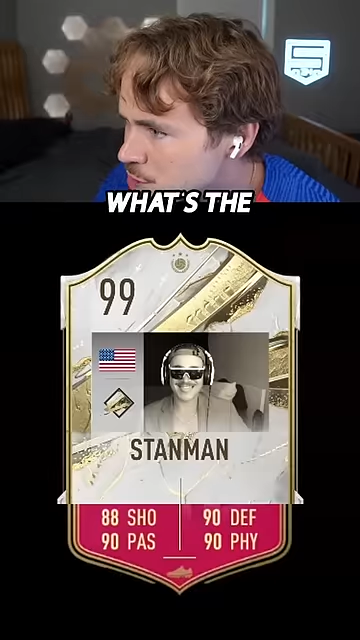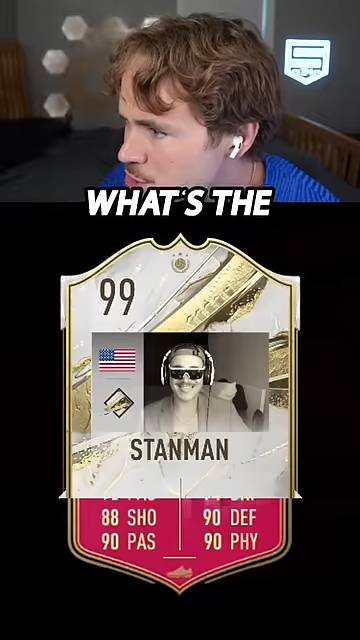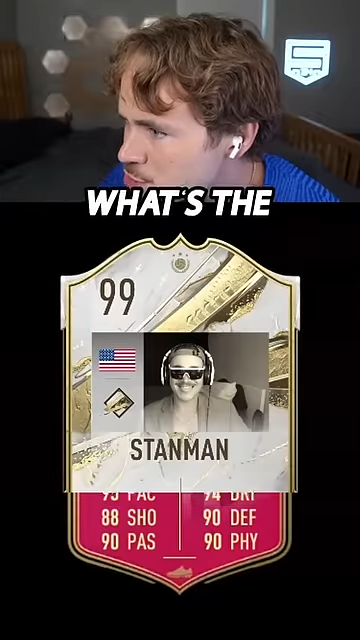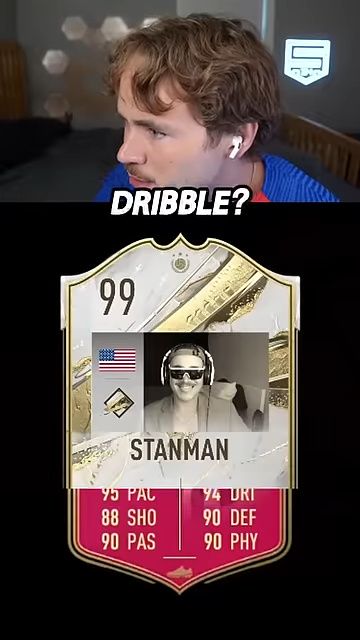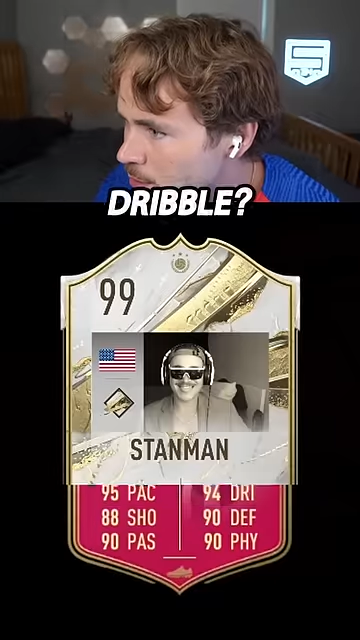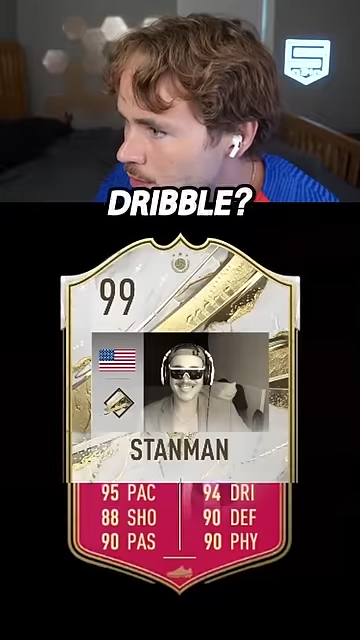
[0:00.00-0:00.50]
What's
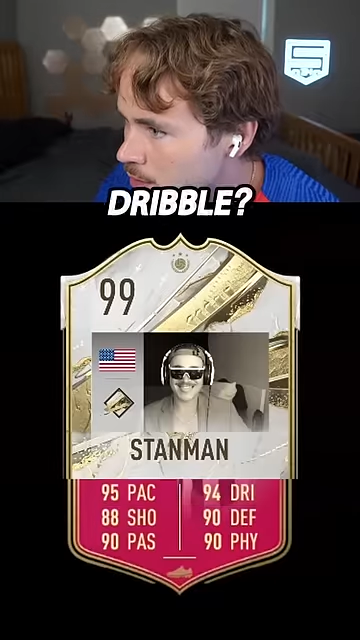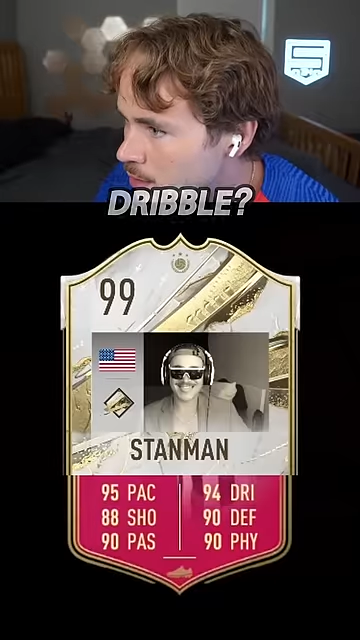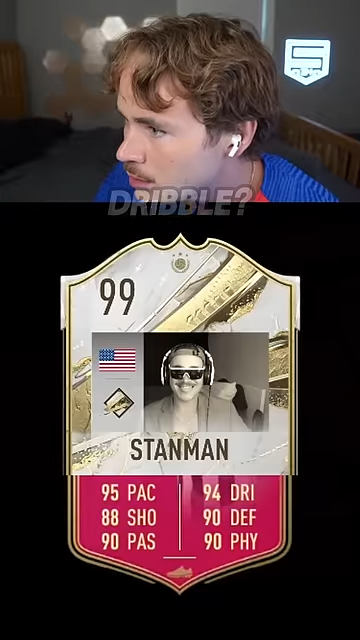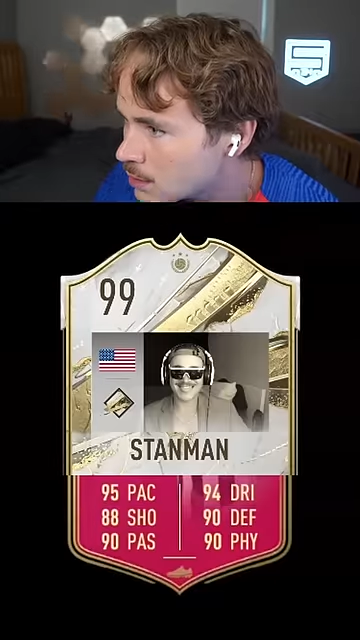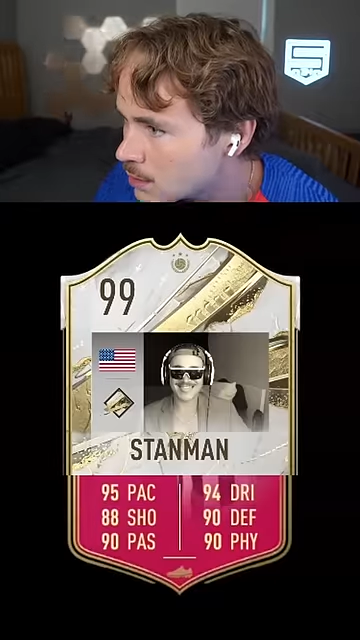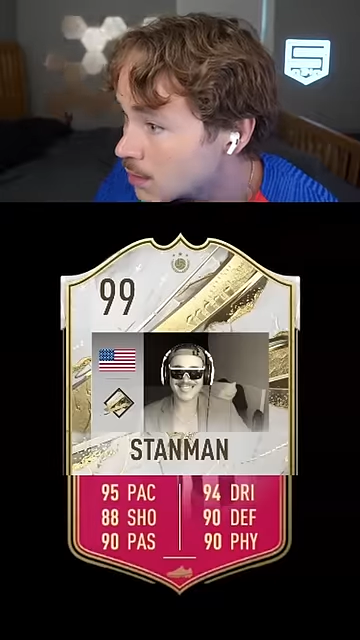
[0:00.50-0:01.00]
the dribble?
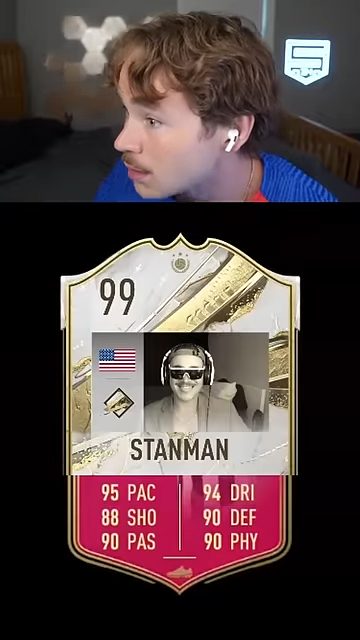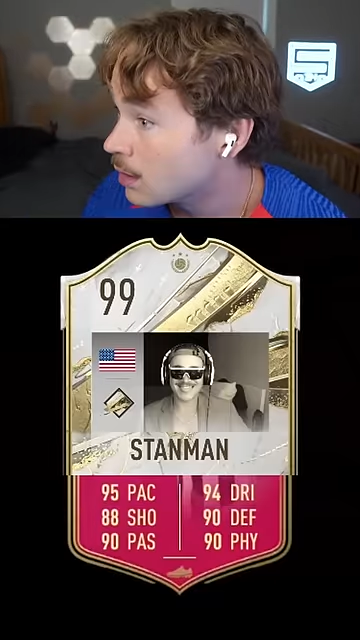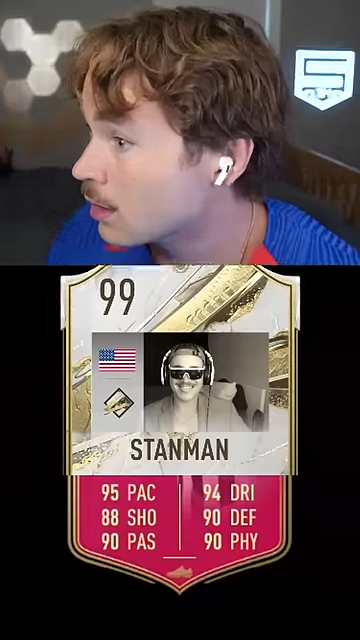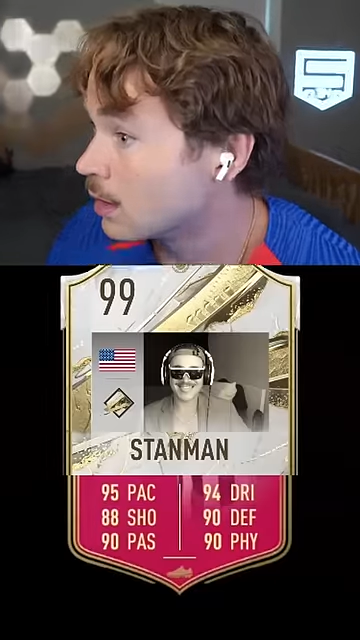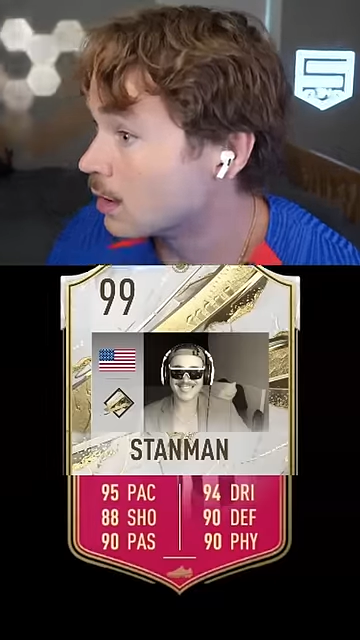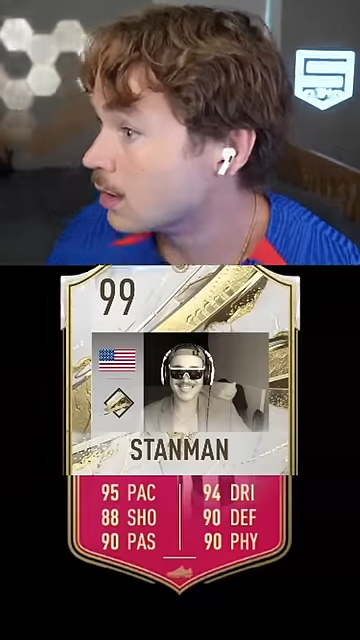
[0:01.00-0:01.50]

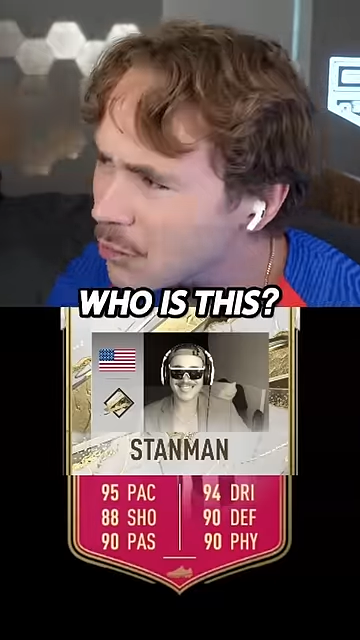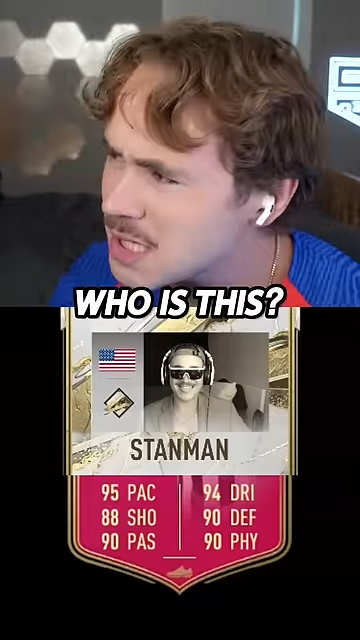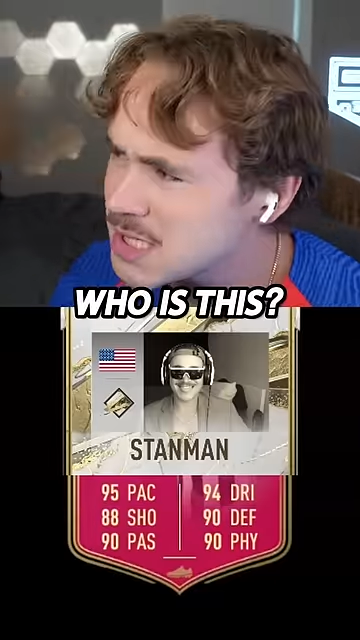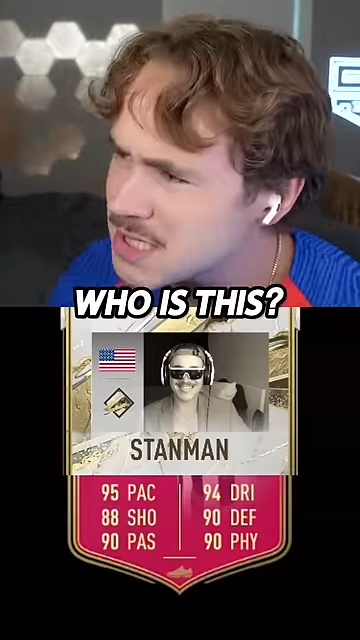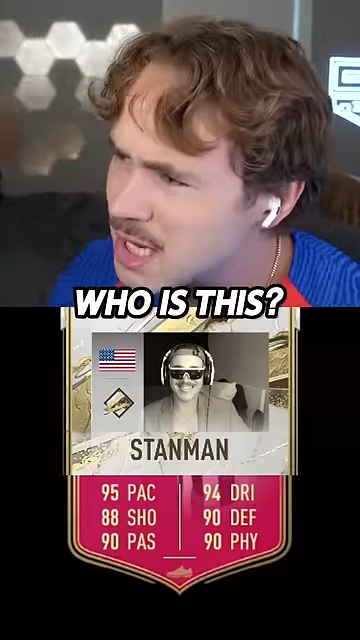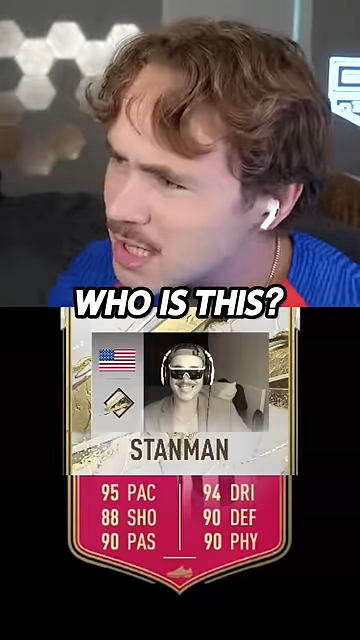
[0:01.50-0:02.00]
Oh, who
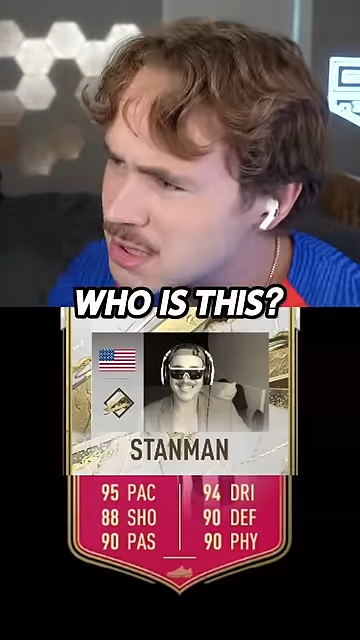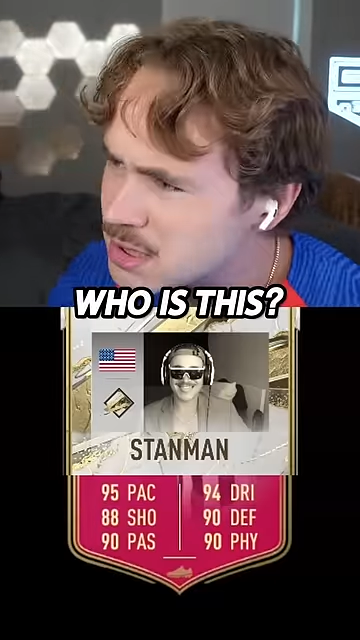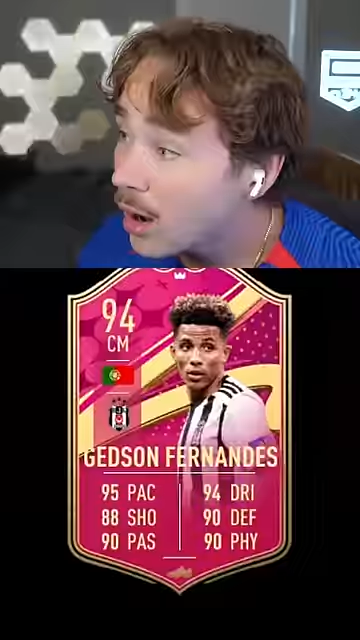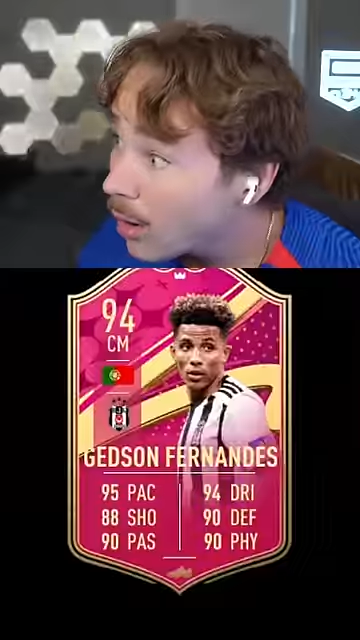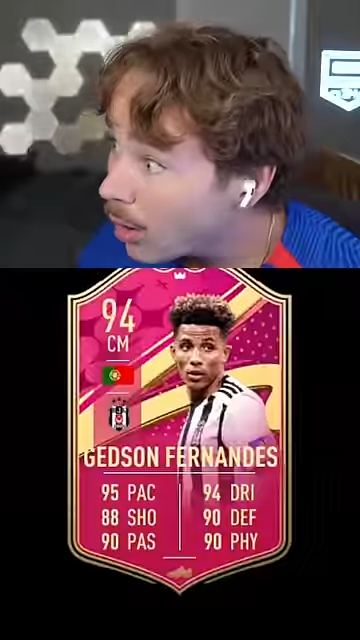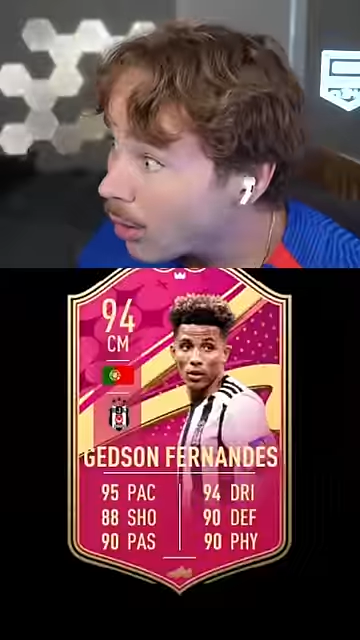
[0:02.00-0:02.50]
is this?
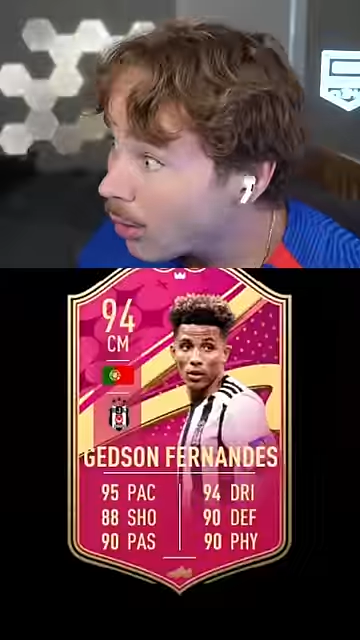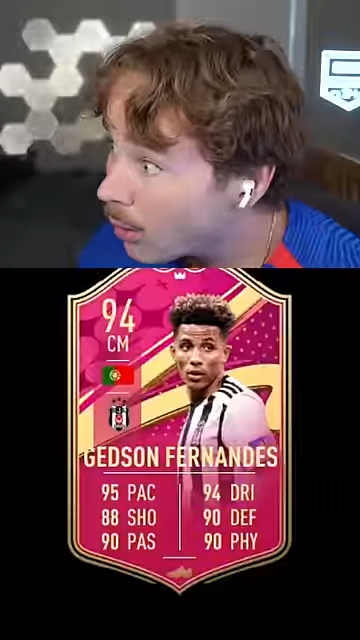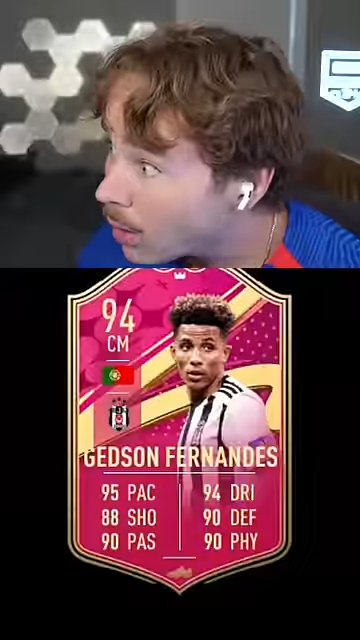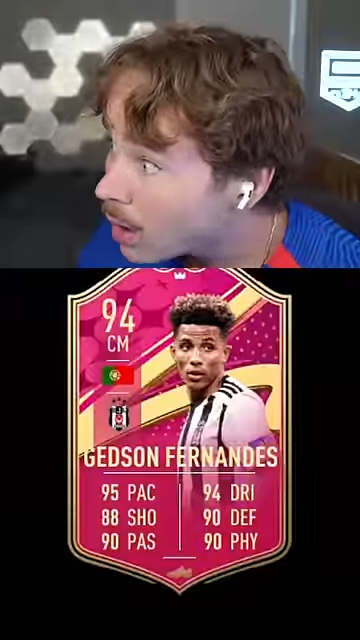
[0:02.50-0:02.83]
Who?